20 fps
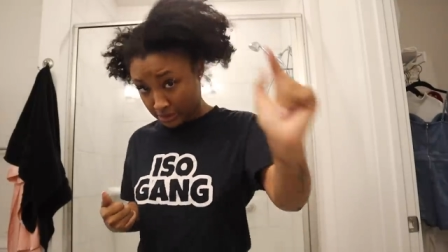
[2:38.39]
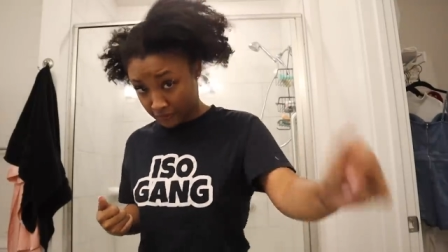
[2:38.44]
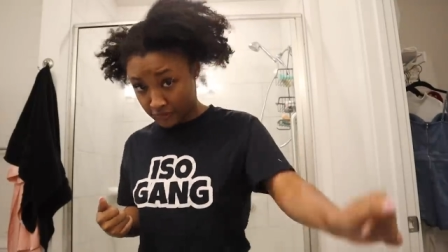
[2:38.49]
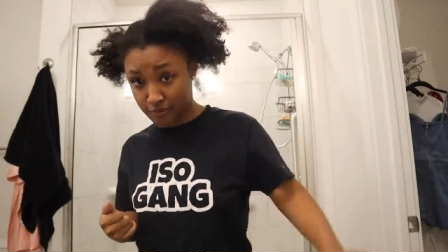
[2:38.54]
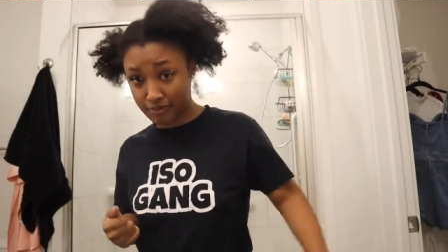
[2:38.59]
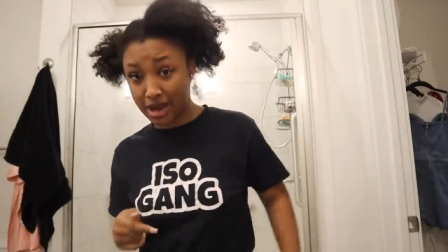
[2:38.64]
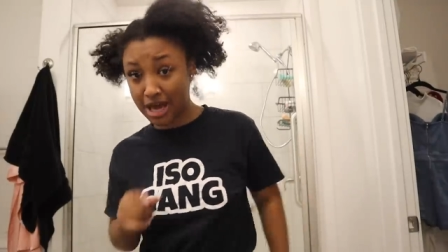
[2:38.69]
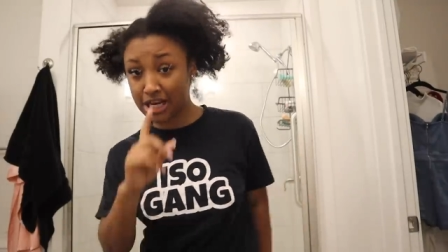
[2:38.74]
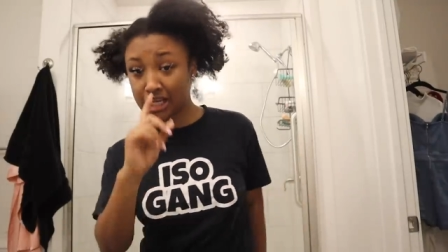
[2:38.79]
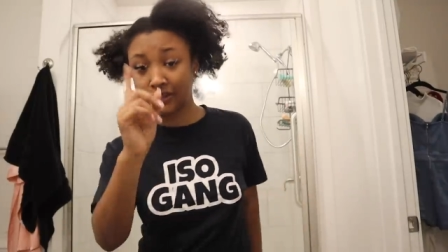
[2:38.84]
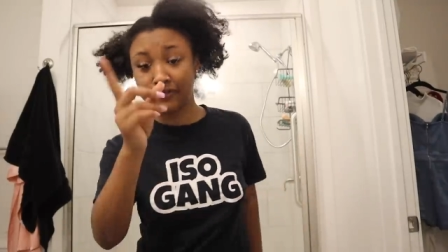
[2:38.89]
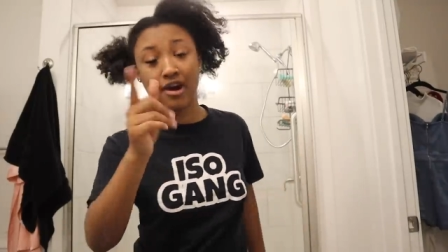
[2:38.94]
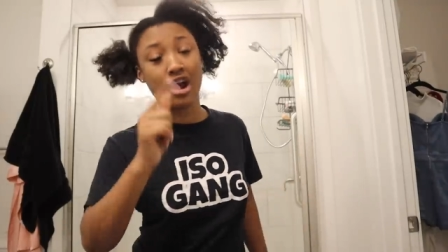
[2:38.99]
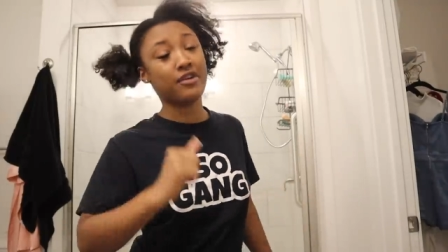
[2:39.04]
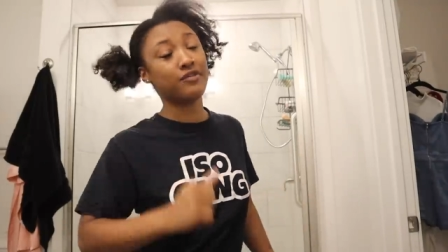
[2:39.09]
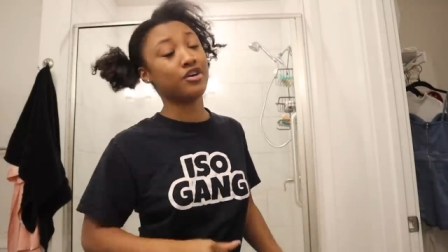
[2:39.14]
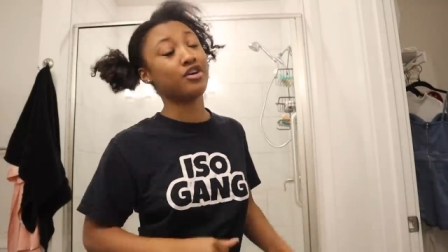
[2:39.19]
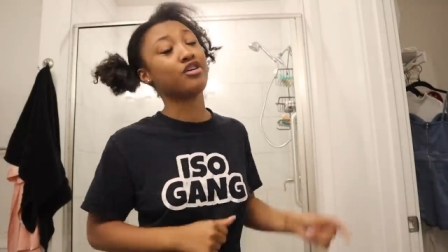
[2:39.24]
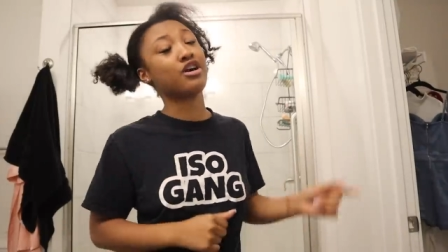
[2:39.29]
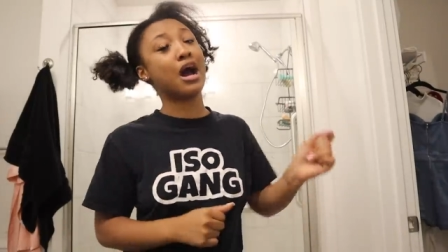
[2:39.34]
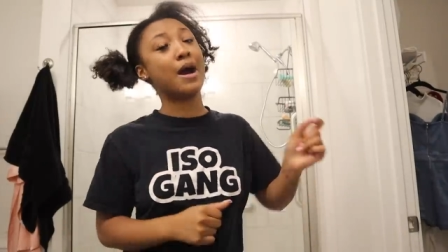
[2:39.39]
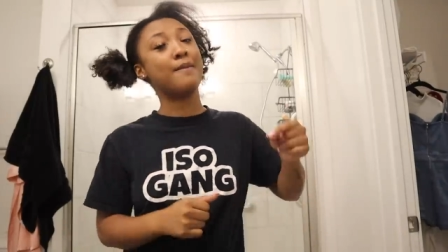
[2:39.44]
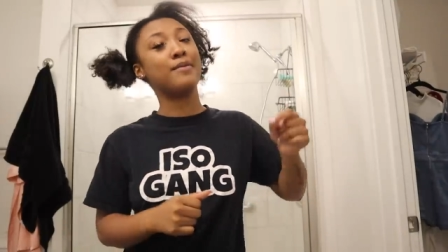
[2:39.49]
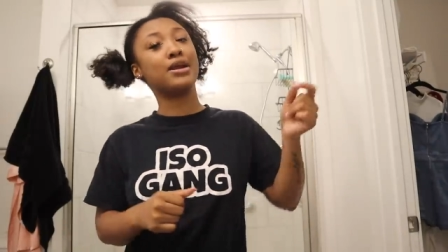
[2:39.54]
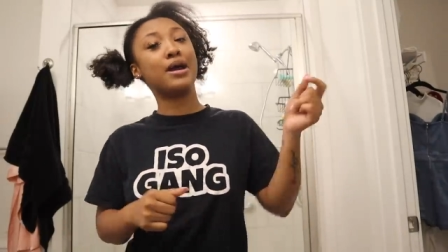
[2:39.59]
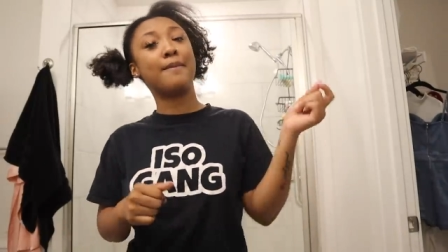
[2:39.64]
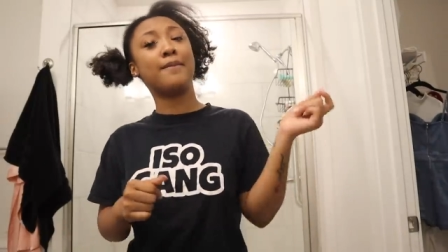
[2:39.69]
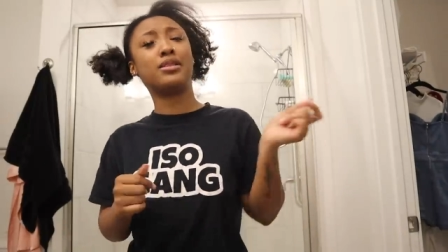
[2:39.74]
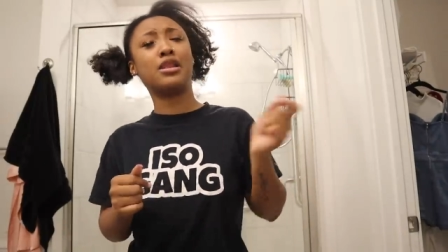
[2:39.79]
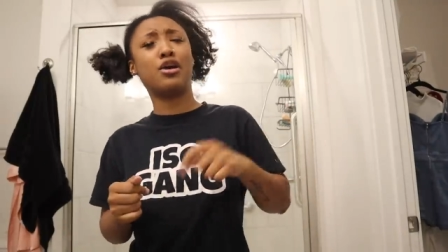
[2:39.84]
you made this fine video, comment
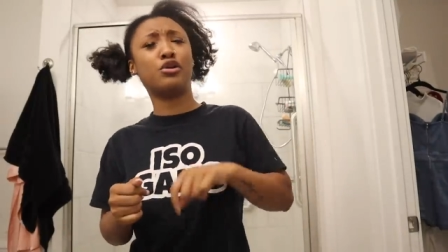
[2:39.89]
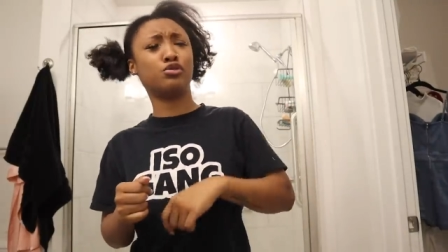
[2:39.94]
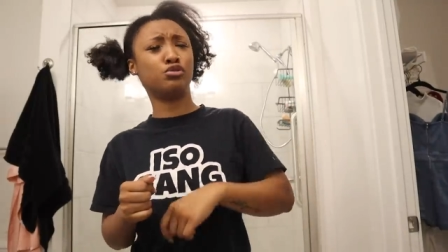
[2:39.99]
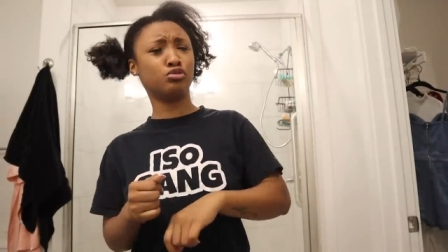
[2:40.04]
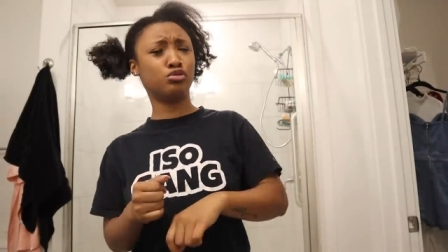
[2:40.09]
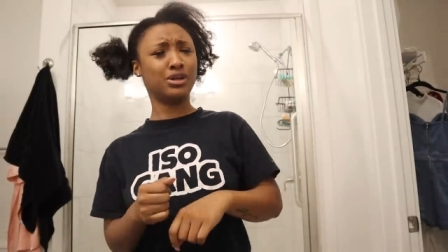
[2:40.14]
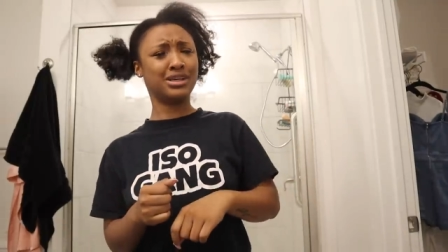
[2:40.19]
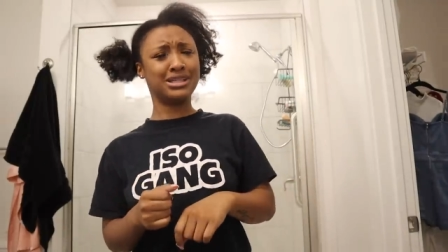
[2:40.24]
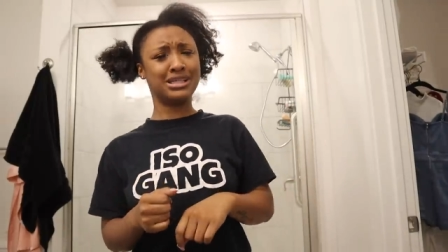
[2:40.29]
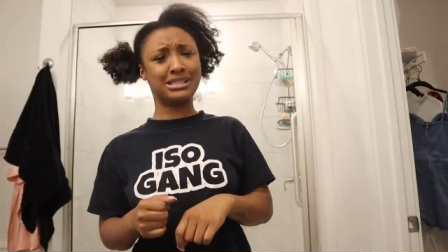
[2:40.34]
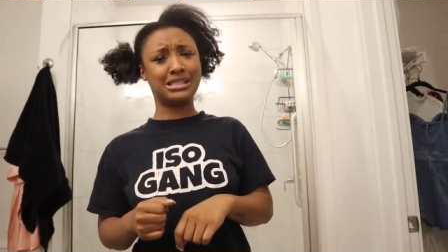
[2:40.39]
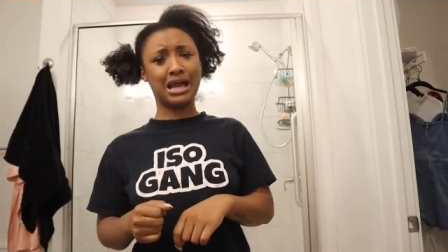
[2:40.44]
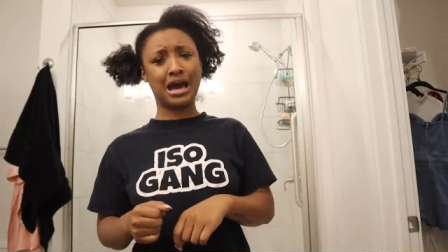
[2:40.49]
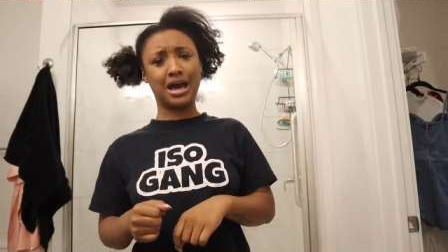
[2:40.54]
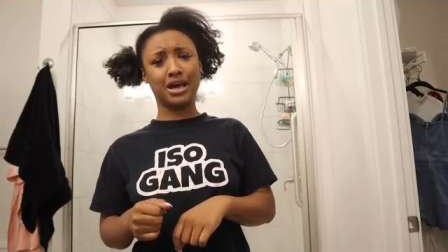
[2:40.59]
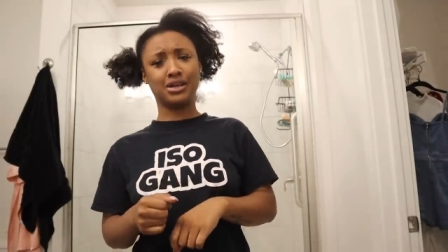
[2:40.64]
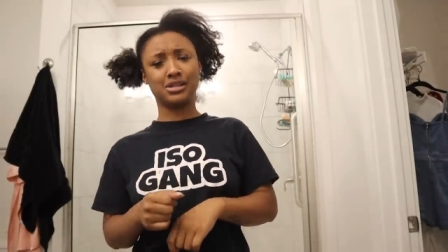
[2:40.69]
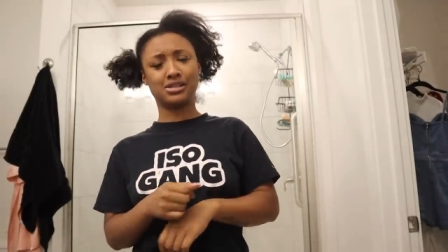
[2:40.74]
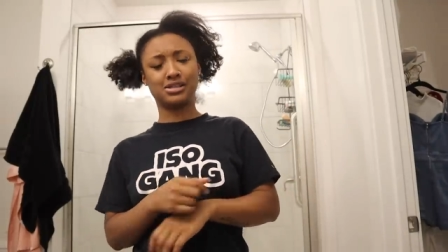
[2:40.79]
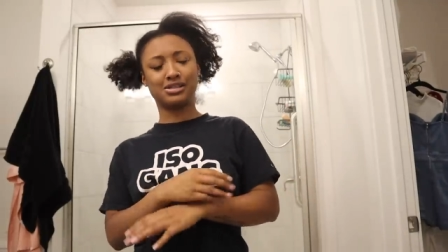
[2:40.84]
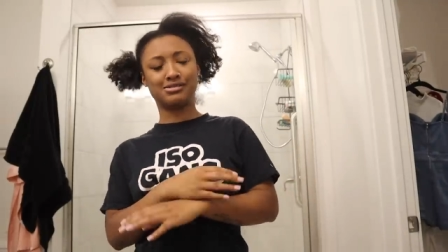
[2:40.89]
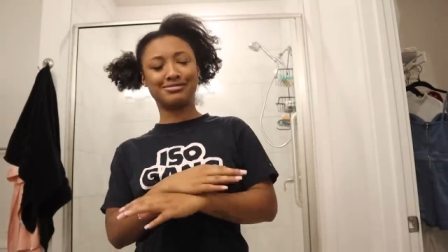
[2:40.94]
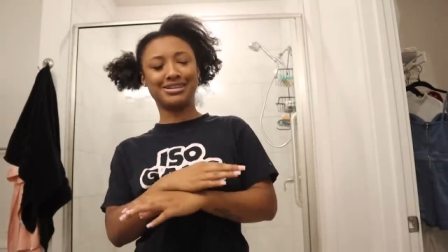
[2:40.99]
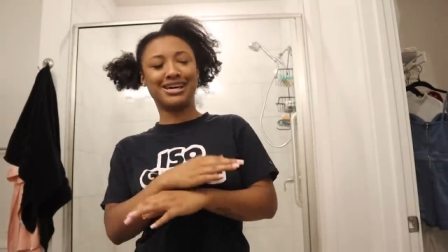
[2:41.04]
down below, oh, this is nice.